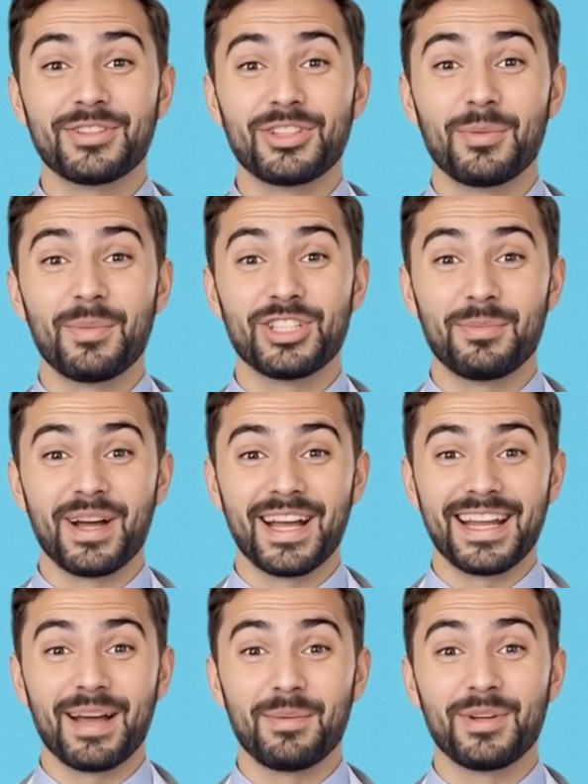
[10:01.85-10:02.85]
Too much
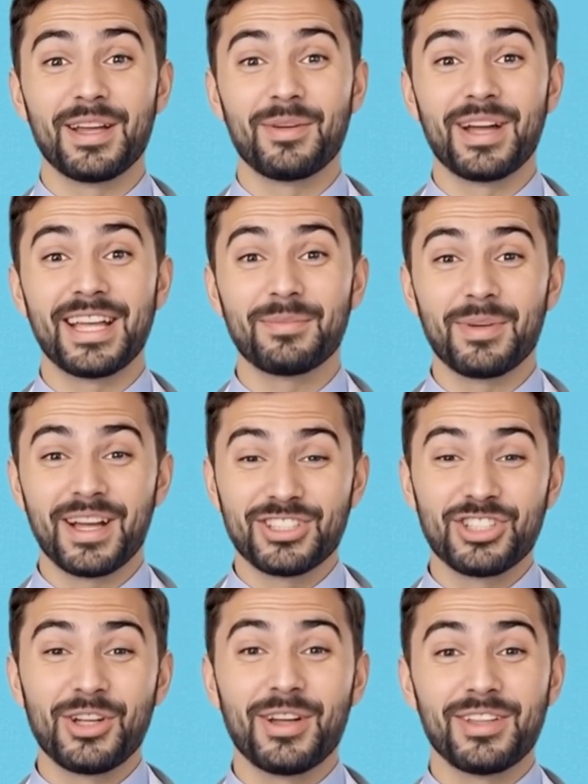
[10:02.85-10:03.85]
pineapple can raise blood
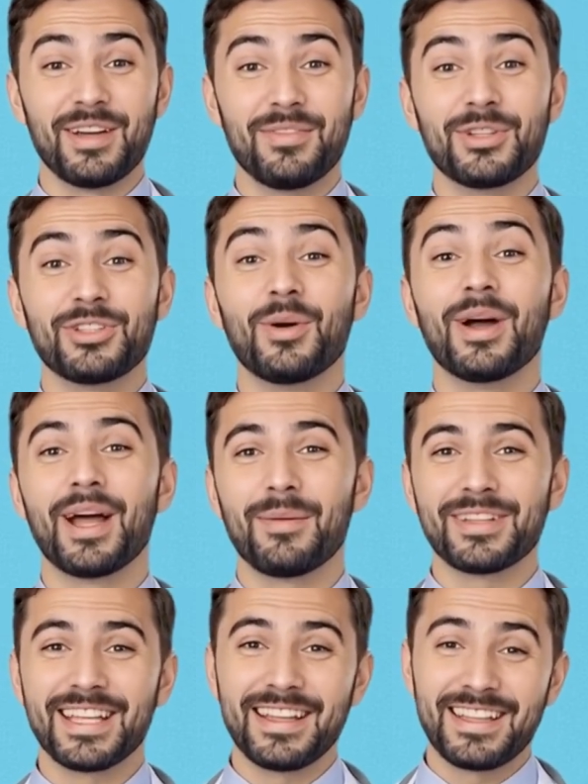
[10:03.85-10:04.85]
sugar levels or
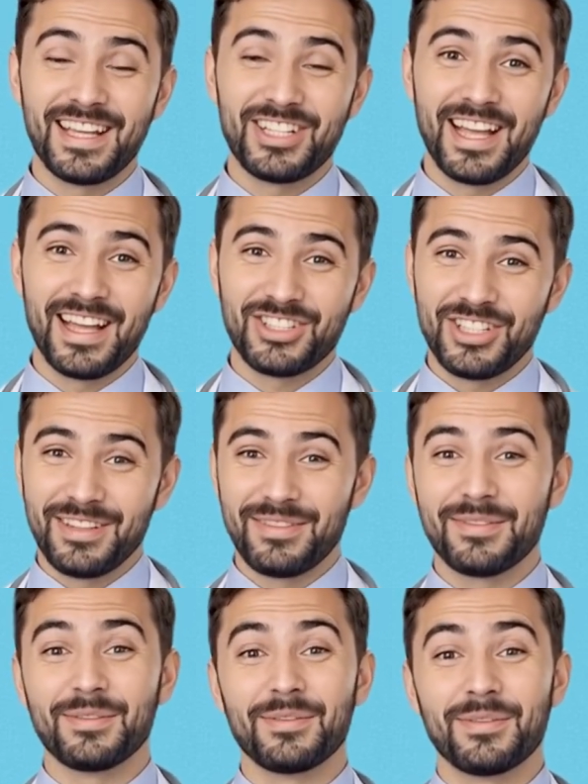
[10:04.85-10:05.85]
upset digestion.
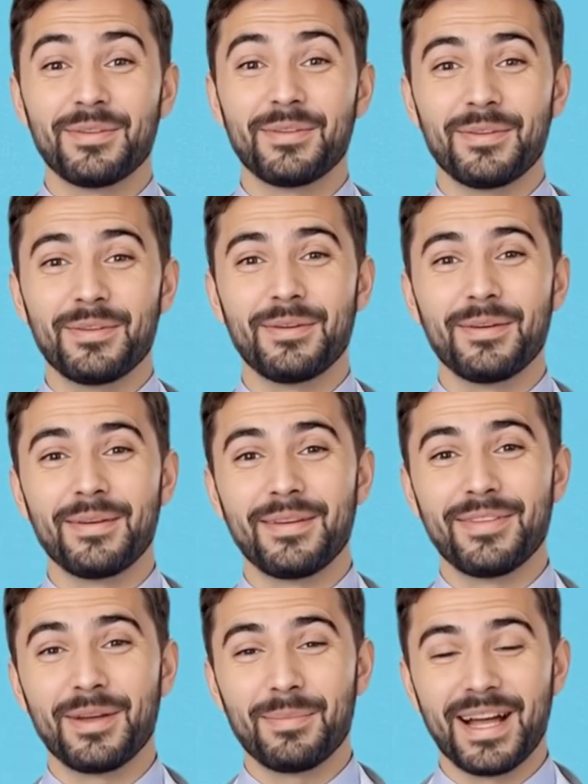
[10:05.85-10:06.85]

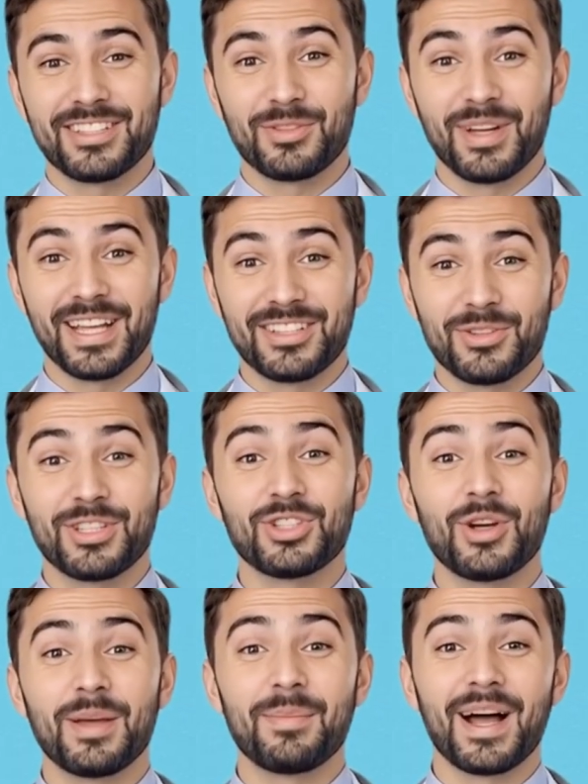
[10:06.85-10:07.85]
The best way to
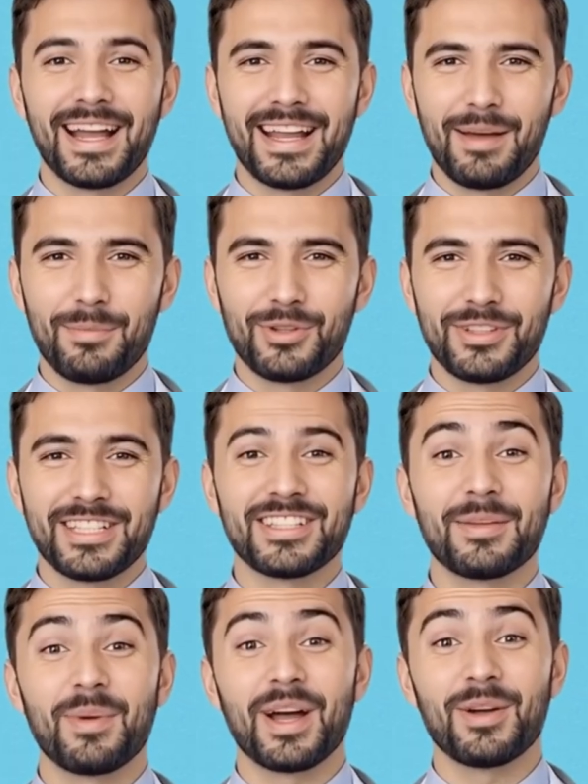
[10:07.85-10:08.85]
enjoy pineapple is
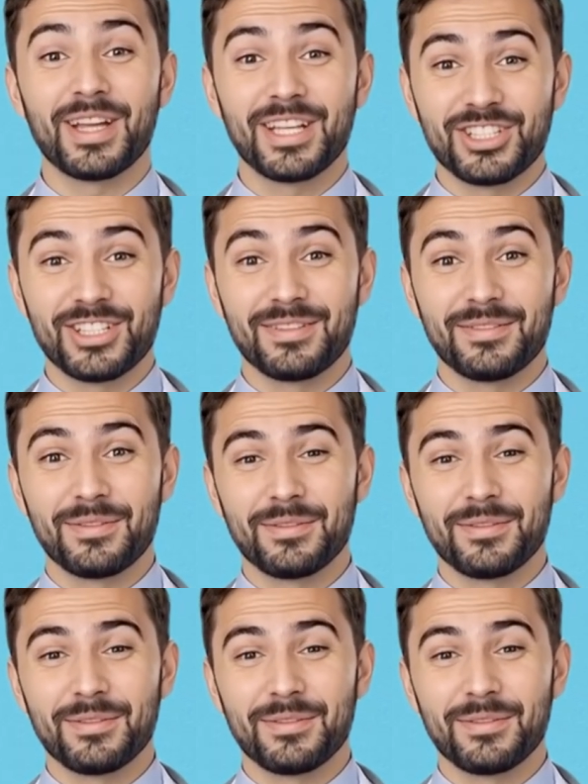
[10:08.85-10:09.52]
in moderation.